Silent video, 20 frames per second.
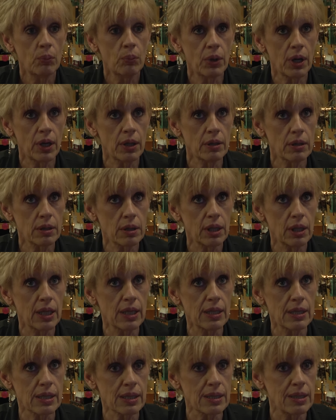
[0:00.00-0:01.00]
But
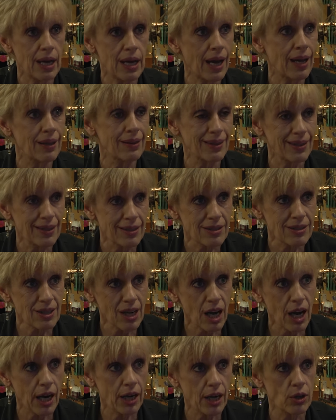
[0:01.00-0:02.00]
it's not the
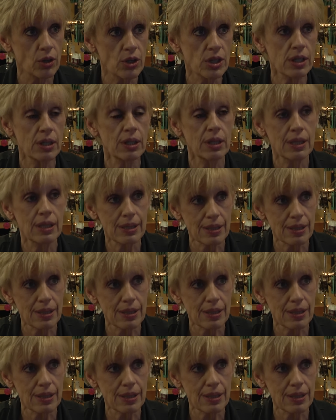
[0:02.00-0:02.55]
entire city,